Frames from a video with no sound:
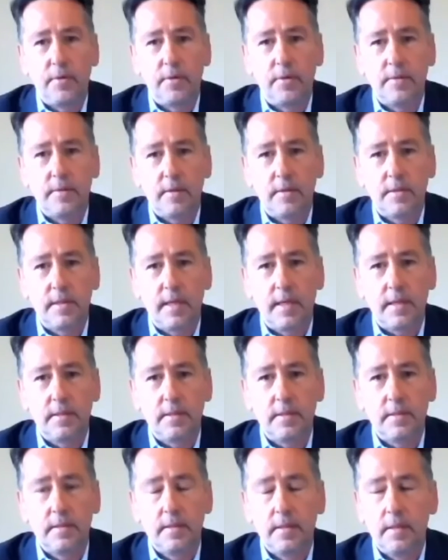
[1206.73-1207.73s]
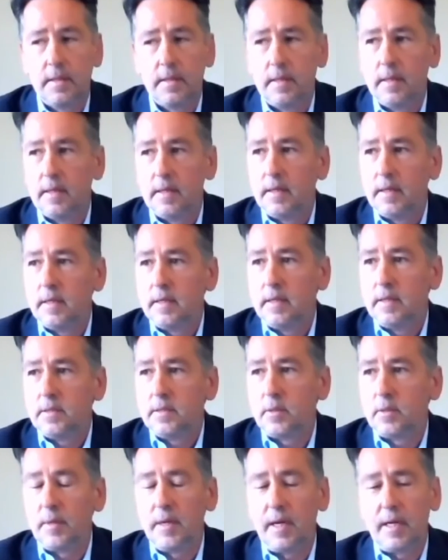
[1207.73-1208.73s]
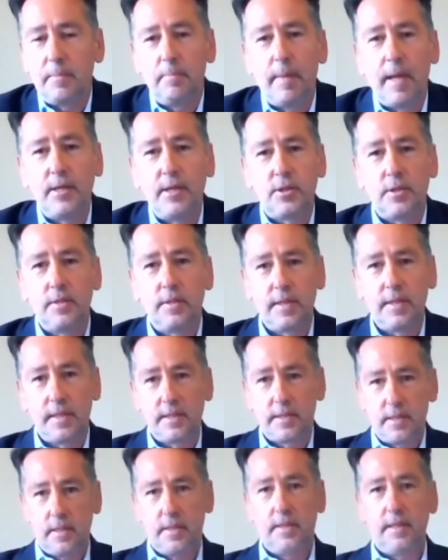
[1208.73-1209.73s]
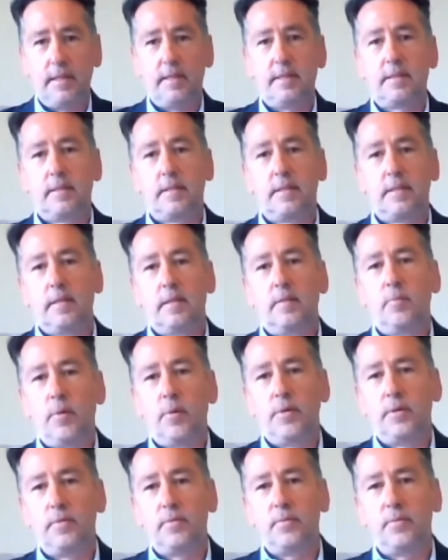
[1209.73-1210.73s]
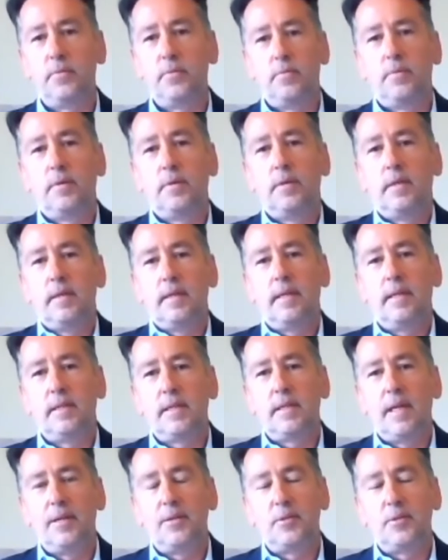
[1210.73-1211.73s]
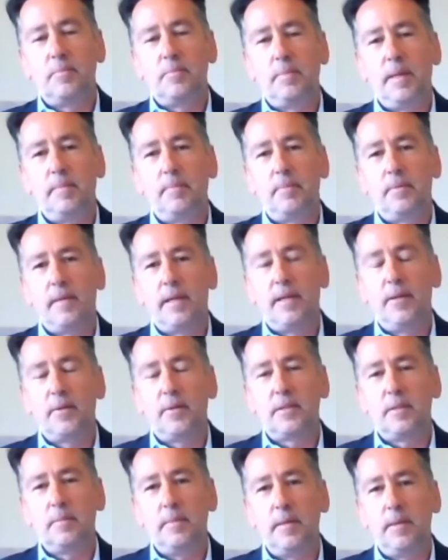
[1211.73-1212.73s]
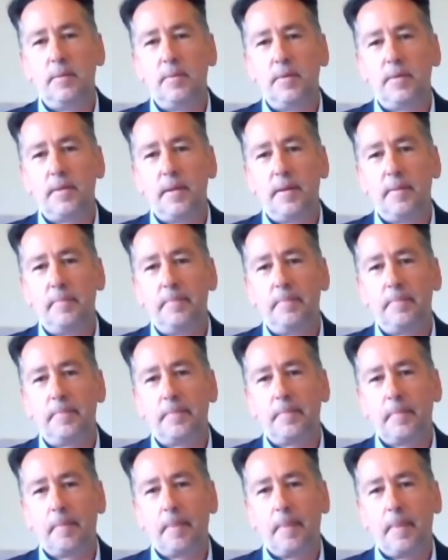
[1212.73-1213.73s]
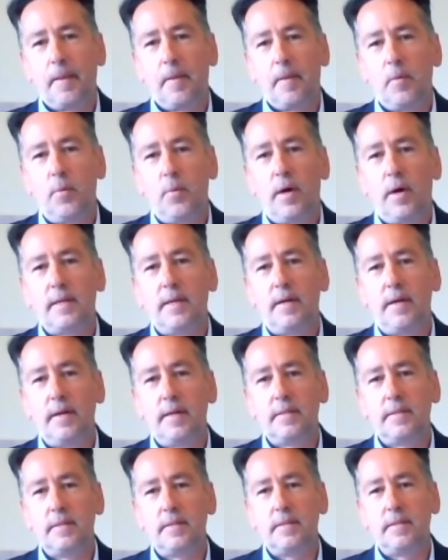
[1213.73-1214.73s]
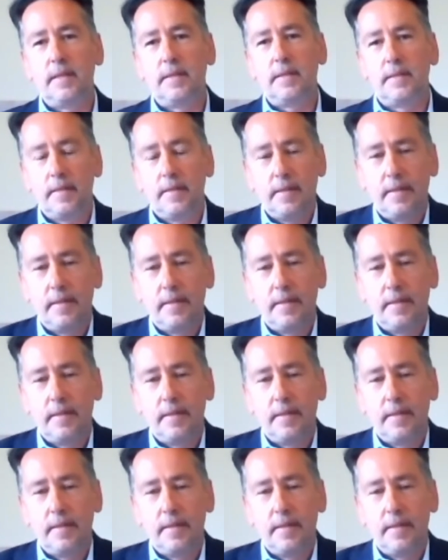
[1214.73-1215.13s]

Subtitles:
in those sectors. So when I mentioned this to these wonderful, intelligent people, they looked at me with wide eyes and said,